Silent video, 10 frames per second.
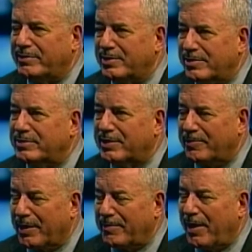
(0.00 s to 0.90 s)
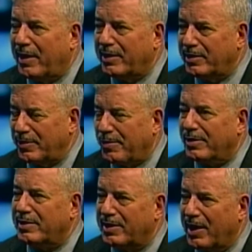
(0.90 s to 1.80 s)
to do something about it in
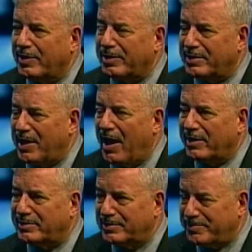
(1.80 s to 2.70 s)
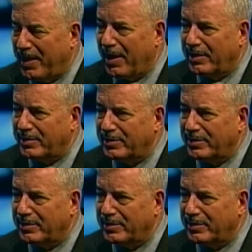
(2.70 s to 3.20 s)
order to get the taxes paid.